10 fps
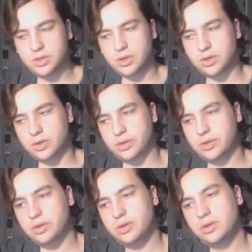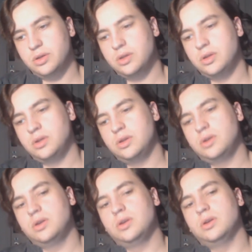I'm
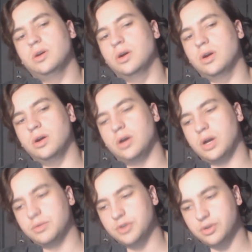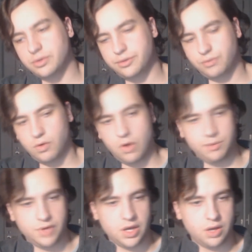going to go
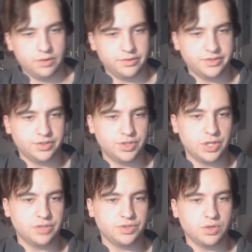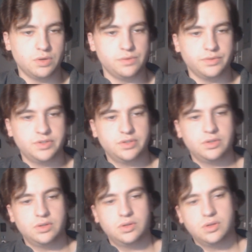throw up now. This is Jay
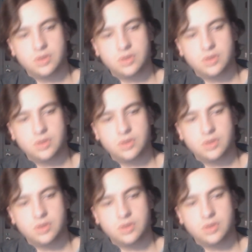Jones.